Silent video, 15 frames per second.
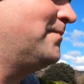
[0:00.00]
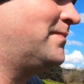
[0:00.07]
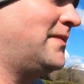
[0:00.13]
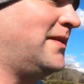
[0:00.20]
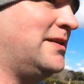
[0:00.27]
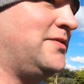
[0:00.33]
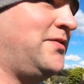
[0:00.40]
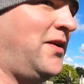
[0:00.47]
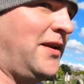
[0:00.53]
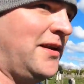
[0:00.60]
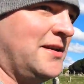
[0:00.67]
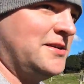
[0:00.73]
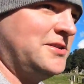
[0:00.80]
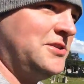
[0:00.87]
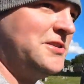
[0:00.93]
It's funny
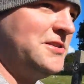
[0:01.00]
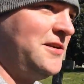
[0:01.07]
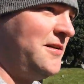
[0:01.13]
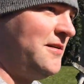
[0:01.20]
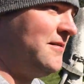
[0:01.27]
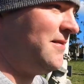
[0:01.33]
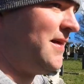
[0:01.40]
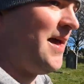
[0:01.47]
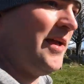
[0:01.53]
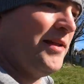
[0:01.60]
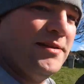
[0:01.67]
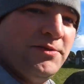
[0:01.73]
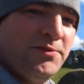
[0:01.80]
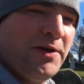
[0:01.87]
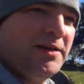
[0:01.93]
because you start at that
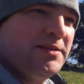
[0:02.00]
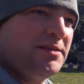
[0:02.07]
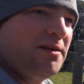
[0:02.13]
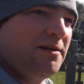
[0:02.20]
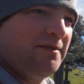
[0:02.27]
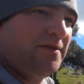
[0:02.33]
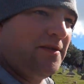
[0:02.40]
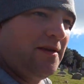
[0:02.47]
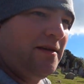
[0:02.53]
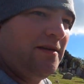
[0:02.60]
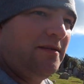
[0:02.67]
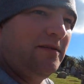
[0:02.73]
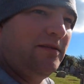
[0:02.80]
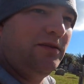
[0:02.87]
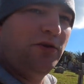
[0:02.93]
end where it's kind of the
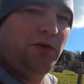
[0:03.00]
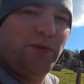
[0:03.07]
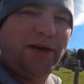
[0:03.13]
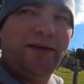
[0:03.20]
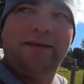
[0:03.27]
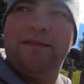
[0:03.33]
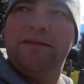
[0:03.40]
newer